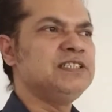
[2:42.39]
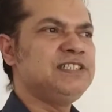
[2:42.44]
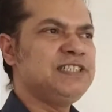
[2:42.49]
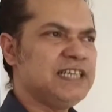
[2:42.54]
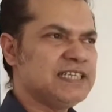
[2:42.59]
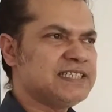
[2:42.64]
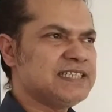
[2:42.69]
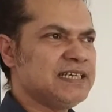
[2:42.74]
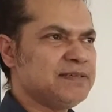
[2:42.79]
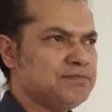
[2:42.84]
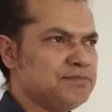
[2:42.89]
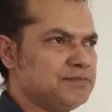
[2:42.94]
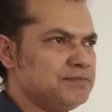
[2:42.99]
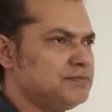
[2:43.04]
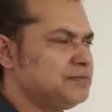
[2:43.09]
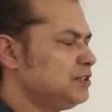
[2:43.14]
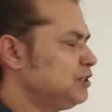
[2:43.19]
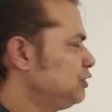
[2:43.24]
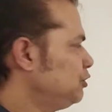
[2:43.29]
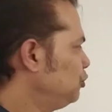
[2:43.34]

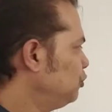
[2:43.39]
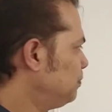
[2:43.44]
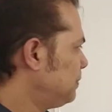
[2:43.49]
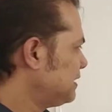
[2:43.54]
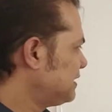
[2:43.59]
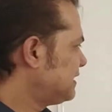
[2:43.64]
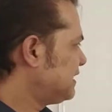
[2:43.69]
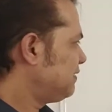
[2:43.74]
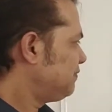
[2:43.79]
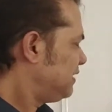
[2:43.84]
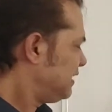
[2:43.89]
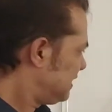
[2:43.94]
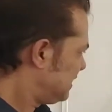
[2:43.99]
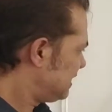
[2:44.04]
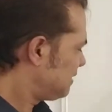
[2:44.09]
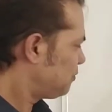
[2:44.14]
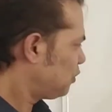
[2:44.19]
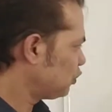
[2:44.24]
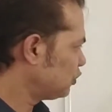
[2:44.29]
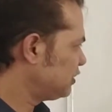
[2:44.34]
GSM, you must have heard
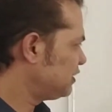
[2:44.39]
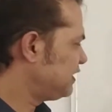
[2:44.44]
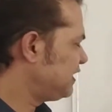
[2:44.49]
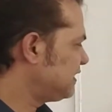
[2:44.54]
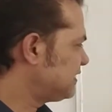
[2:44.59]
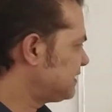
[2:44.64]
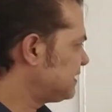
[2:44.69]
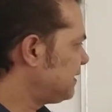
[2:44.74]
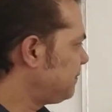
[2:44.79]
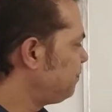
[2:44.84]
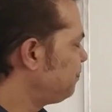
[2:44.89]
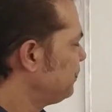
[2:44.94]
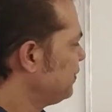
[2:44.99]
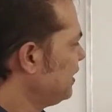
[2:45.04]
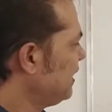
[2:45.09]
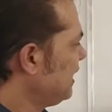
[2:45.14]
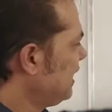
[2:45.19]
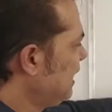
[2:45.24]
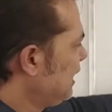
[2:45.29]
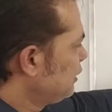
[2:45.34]
about the GSM.
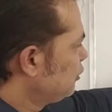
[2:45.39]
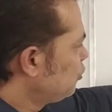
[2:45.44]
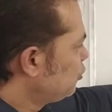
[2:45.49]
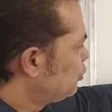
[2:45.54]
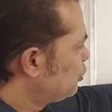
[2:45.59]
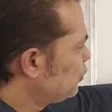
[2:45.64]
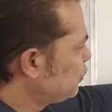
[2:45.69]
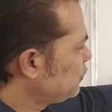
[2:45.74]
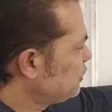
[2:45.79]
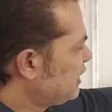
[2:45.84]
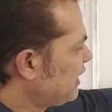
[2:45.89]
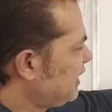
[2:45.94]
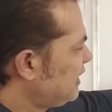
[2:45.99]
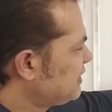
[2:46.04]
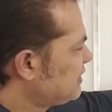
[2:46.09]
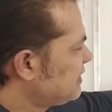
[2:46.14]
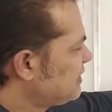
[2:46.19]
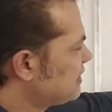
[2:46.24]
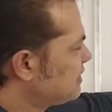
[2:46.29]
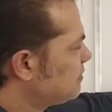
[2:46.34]
So 2
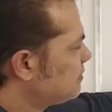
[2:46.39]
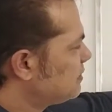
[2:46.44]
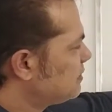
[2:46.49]
generations